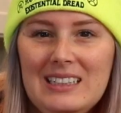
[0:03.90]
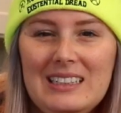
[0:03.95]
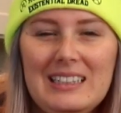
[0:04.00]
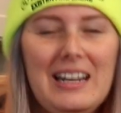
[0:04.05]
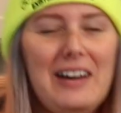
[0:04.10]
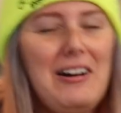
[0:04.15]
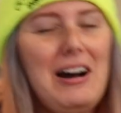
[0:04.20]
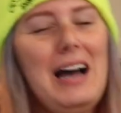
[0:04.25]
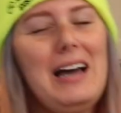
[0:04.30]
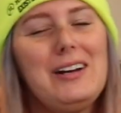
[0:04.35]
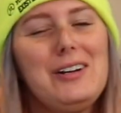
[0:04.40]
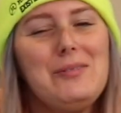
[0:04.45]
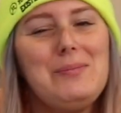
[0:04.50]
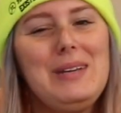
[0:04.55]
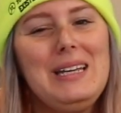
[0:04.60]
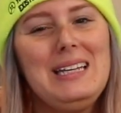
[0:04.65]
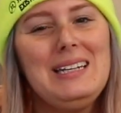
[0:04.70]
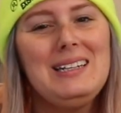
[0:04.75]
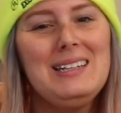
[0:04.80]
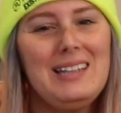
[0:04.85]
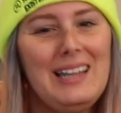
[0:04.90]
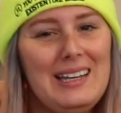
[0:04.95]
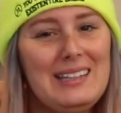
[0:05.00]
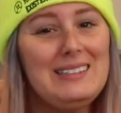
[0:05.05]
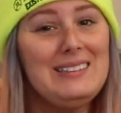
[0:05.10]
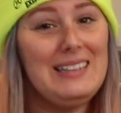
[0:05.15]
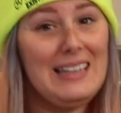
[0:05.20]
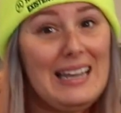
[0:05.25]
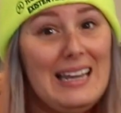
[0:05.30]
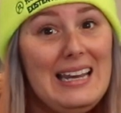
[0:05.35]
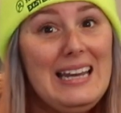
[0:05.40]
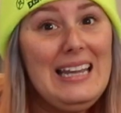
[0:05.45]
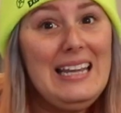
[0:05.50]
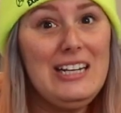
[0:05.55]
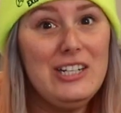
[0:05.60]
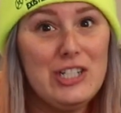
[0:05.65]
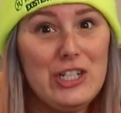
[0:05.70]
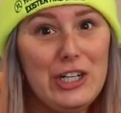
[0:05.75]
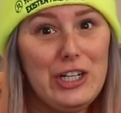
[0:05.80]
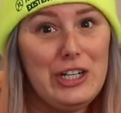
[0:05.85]
Now, I don't mean like
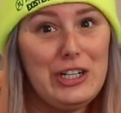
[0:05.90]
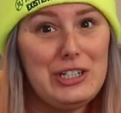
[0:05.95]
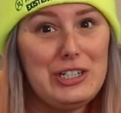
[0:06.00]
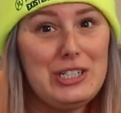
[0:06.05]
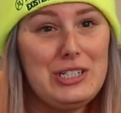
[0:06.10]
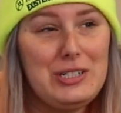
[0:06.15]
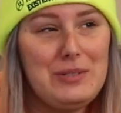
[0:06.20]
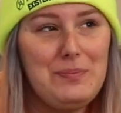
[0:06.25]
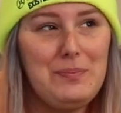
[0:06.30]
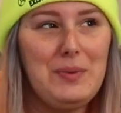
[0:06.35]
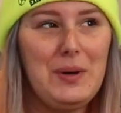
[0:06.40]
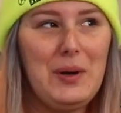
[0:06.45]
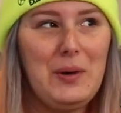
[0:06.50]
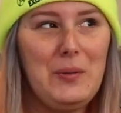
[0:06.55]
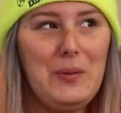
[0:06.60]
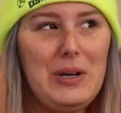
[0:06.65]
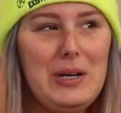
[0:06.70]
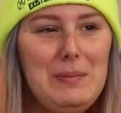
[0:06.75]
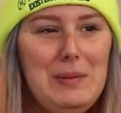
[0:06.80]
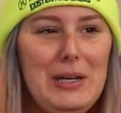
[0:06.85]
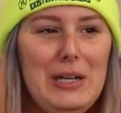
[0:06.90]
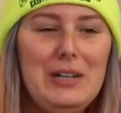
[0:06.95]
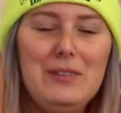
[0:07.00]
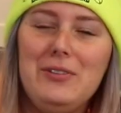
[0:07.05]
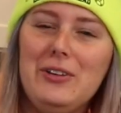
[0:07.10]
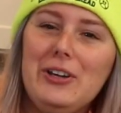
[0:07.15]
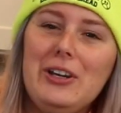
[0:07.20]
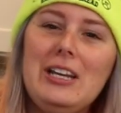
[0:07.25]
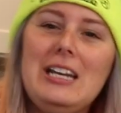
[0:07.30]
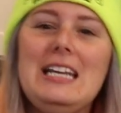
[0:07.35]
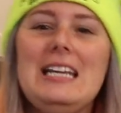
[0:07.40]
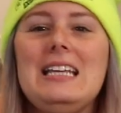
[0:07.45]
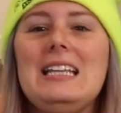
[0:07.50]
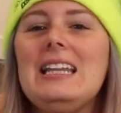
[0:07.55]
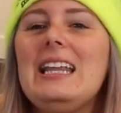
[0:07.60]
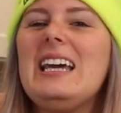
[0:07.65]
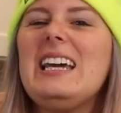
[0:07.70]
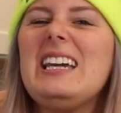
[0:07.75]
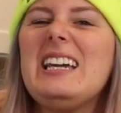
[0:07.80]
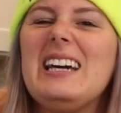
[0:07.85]
eating dirt, but what about if you could eat
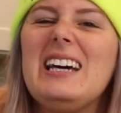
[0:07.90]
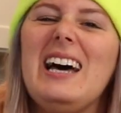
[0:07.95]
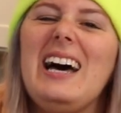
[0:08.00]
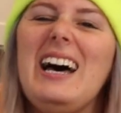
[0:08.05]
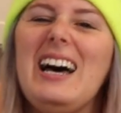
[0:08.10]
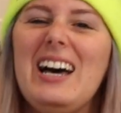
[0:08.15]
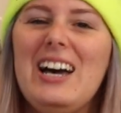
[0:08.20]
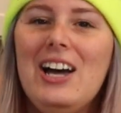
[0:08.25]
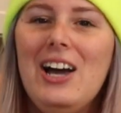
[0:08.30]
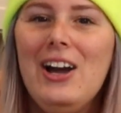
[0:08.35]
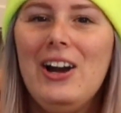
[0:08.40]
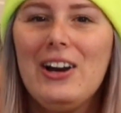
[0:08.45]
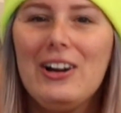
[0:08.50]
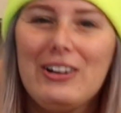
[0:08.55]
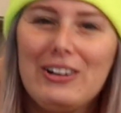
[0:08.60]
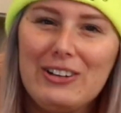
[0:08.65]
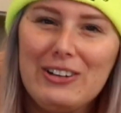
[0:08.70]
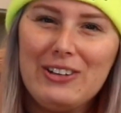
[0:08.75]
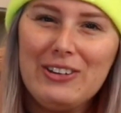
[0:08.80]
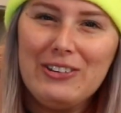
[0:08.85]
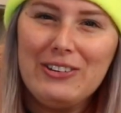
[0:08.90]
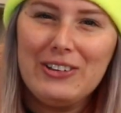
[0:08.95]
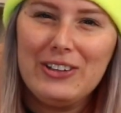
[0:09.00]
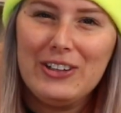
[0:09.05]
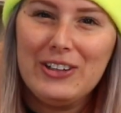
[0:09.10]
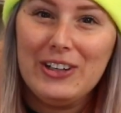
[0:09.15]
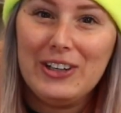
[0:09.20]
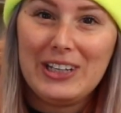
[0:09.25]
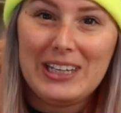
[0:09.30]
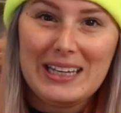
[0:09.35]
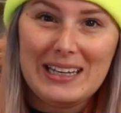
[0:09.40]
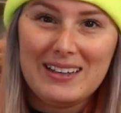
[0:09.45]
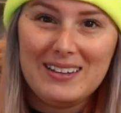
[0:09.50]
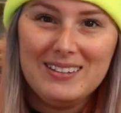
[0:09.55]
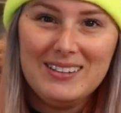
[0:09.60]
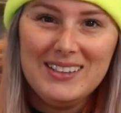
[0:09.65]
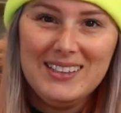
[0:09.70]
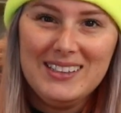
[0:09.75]
like a earth cookie?